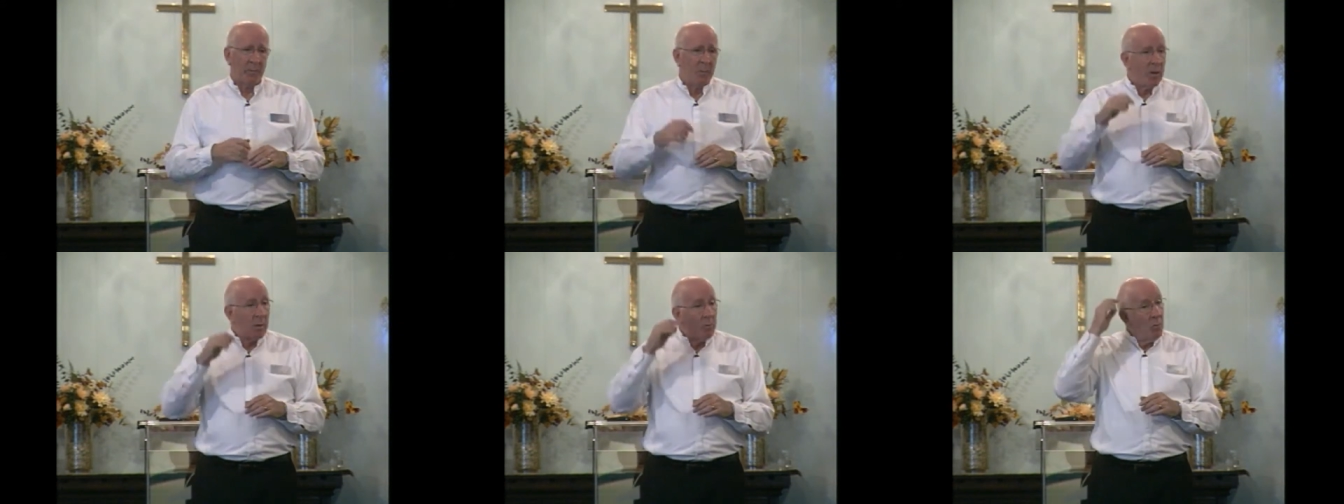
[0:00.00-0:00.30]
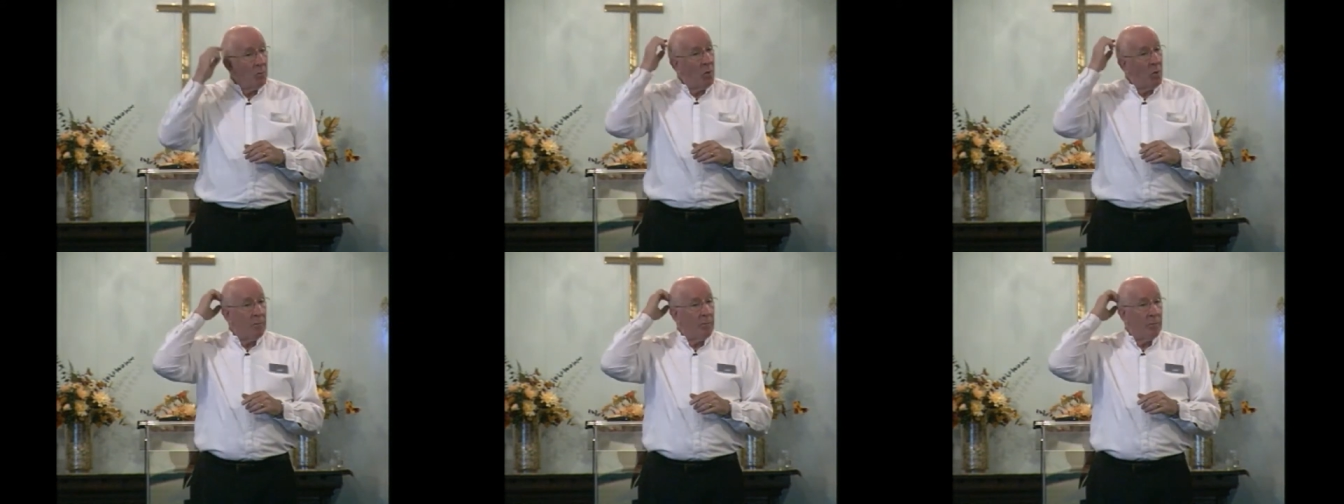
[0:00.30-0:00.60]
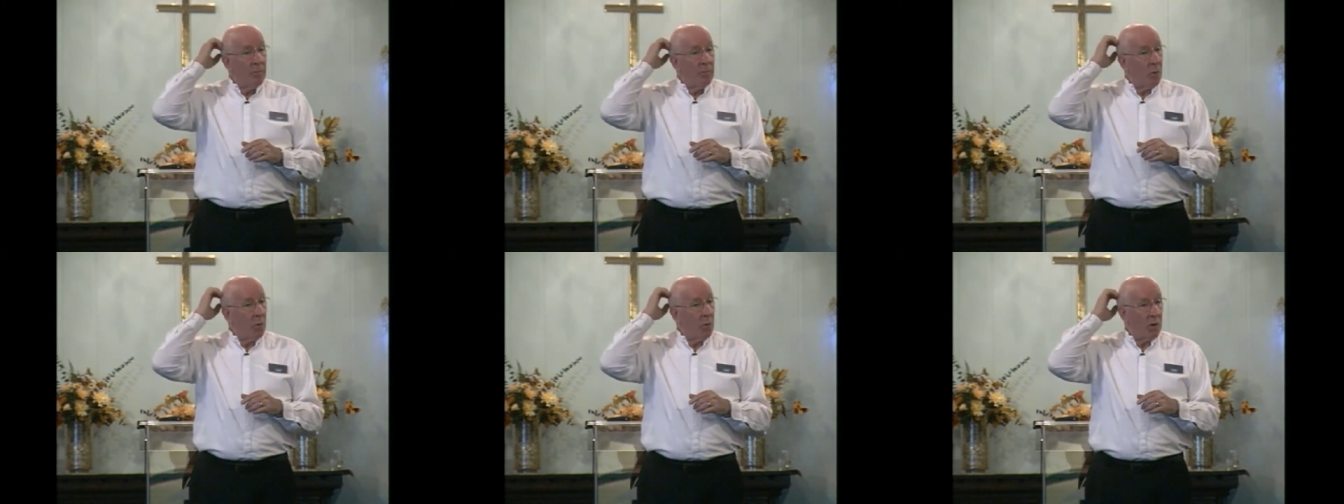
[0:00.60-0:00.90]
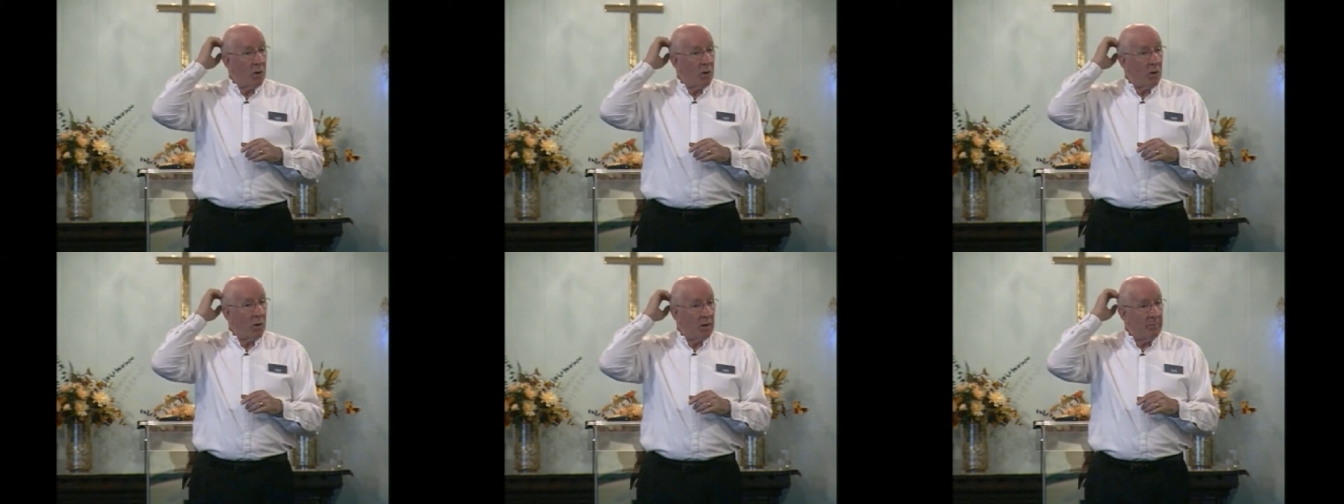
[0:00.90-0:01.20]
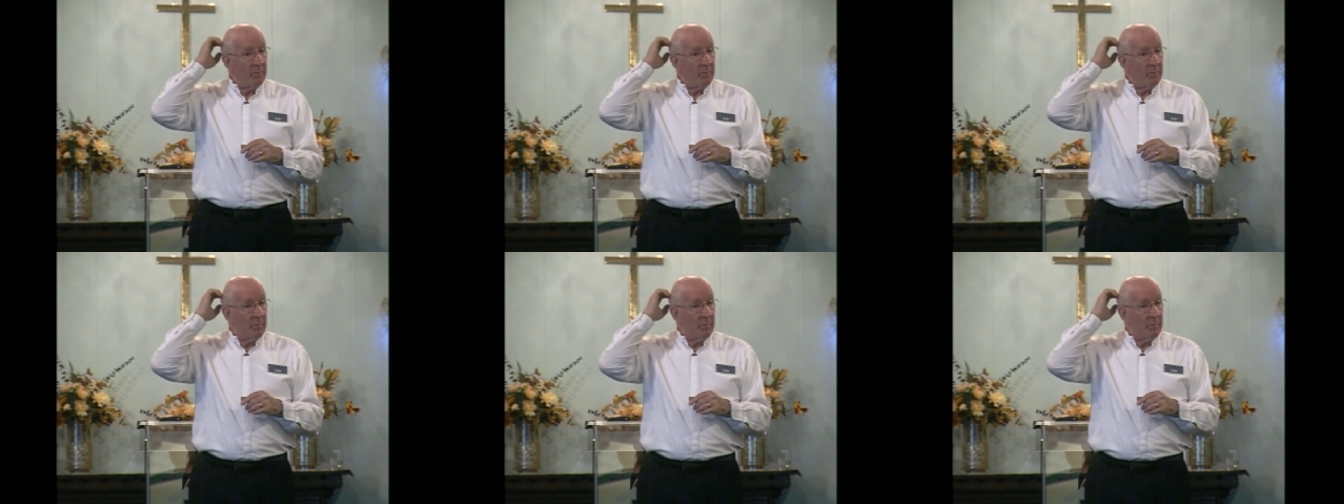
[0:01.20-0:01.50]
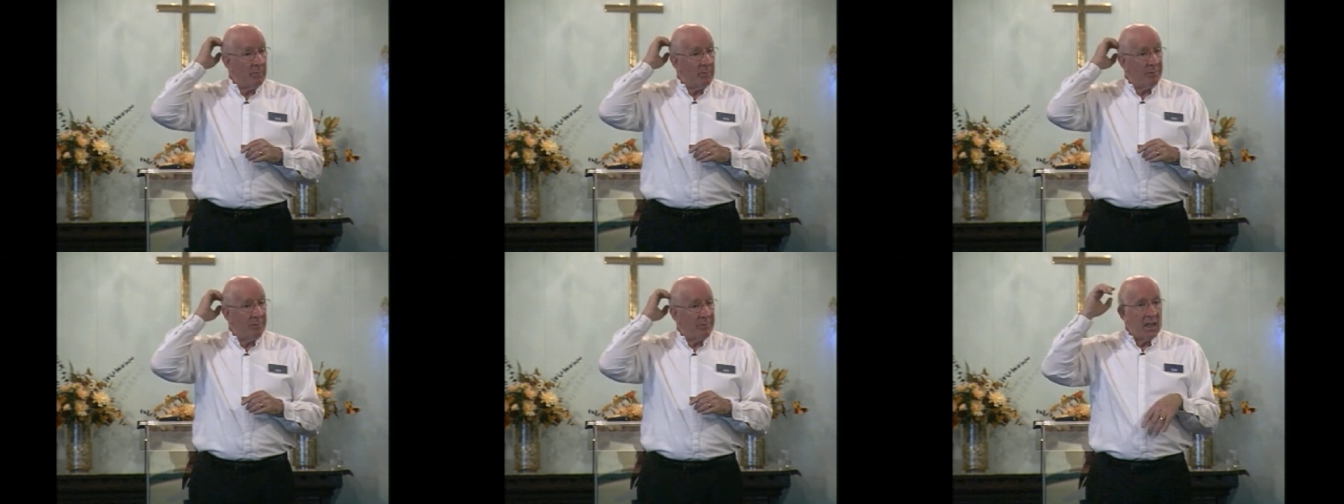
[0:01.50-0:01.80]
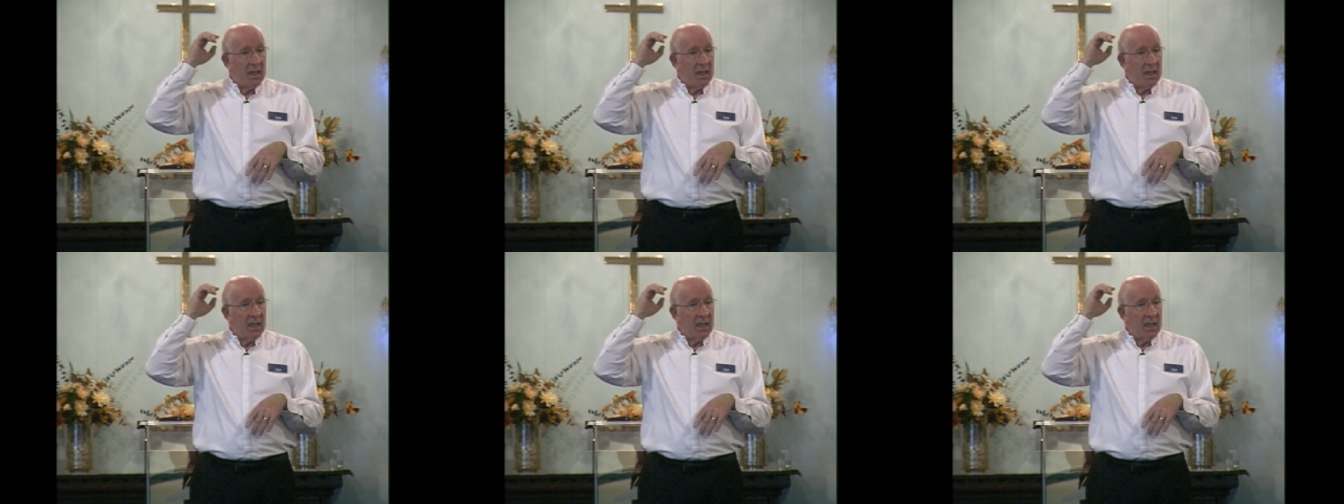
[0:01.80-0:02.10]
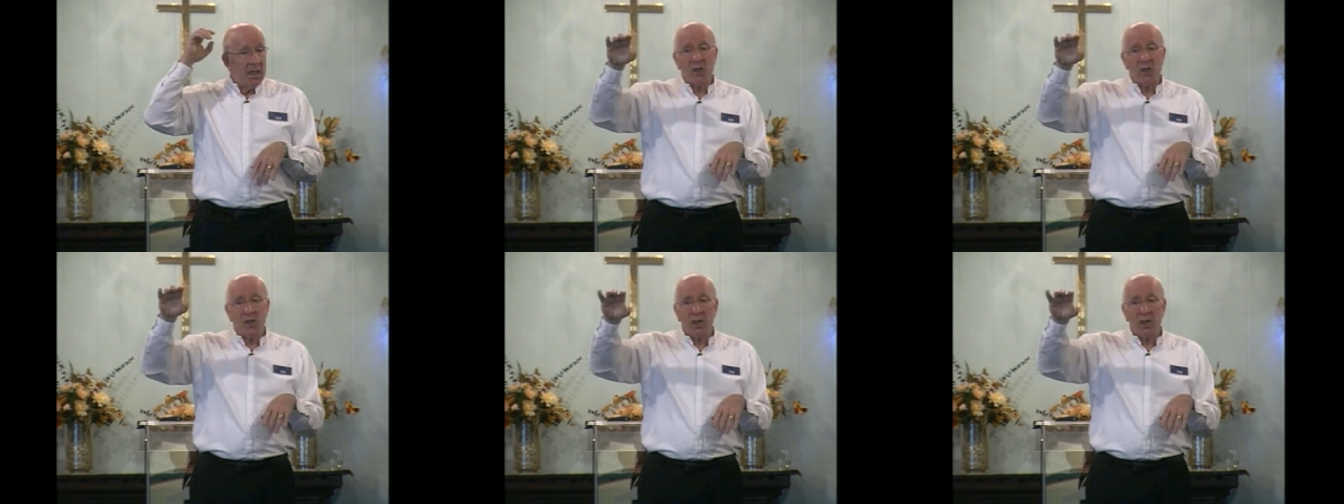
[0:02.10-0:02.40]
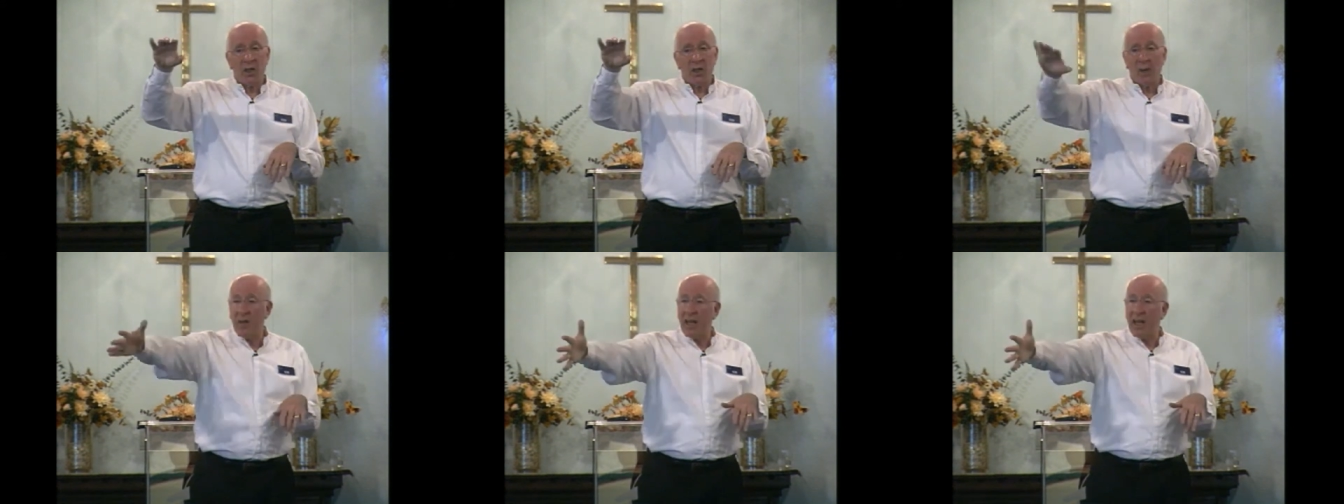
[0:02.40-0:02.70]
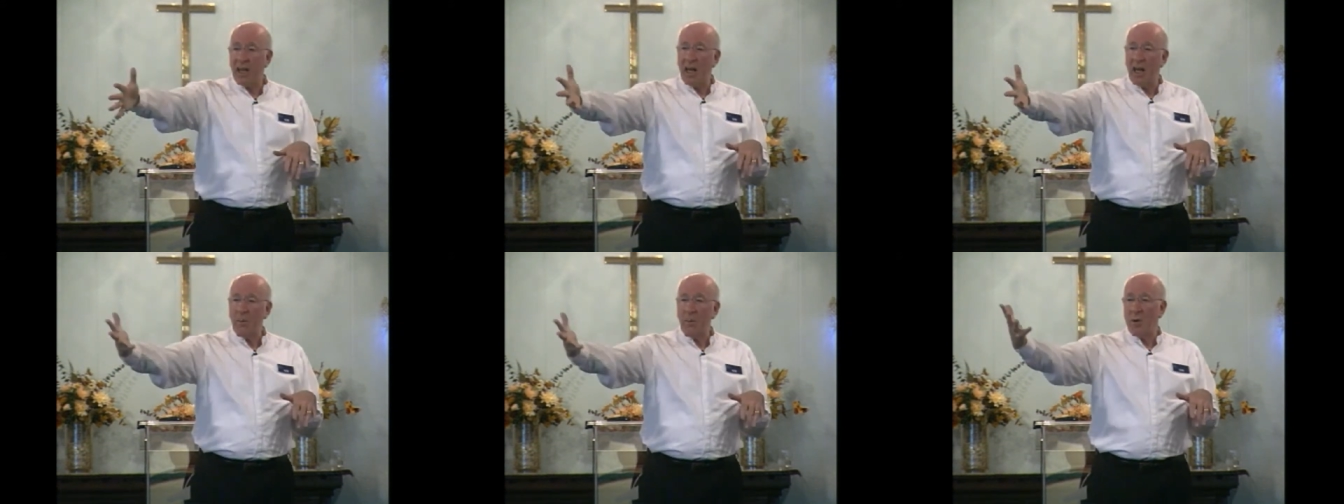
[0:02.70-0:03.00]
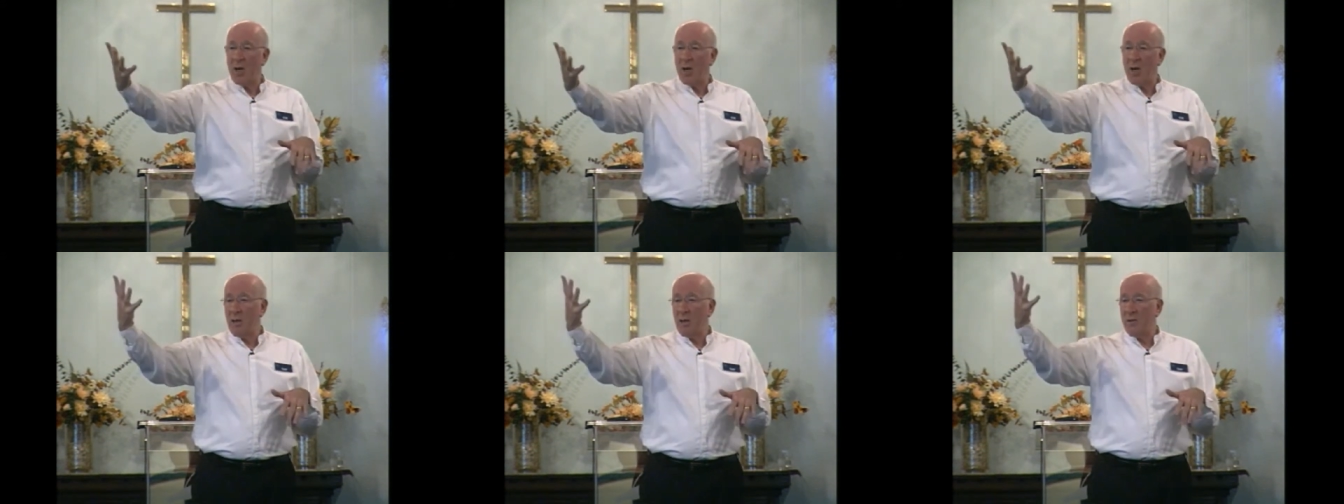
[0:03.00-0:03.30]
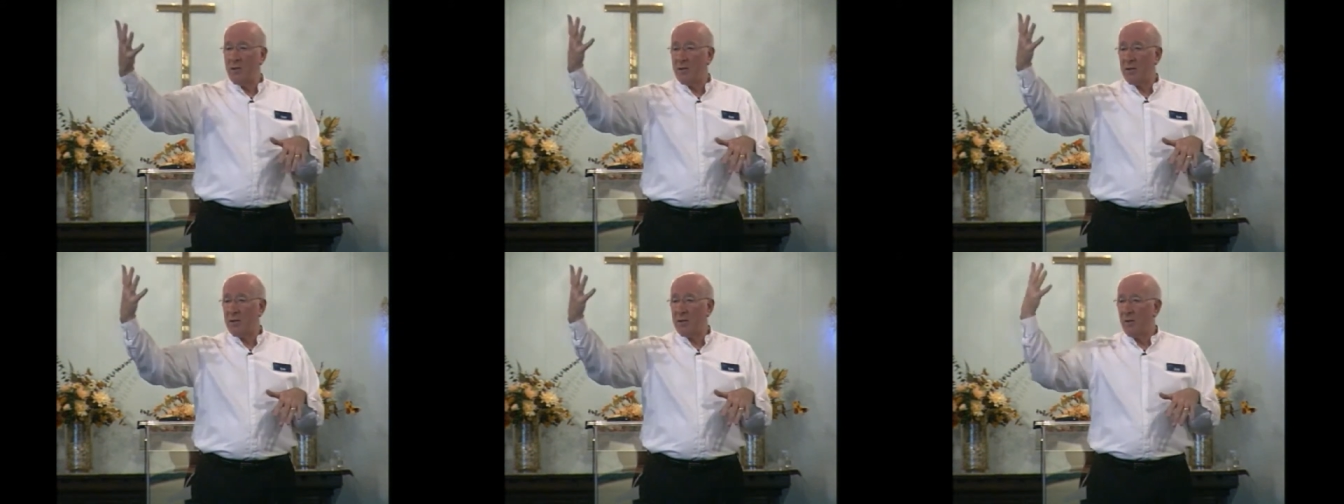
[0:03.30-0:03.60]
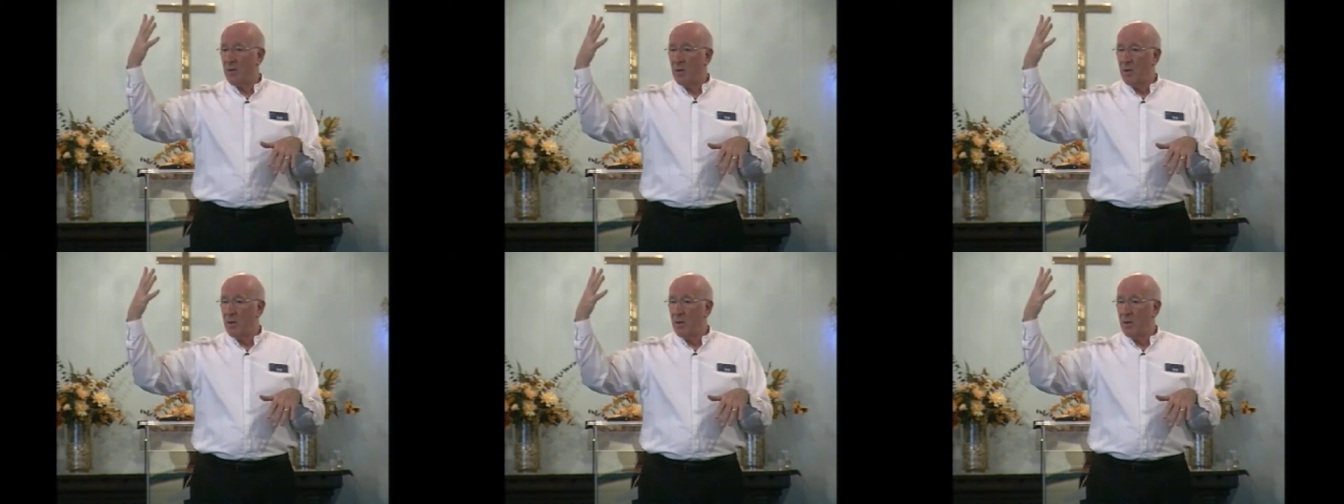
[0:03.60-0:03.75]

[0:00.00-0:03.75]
But more importantly, each time you take a breath,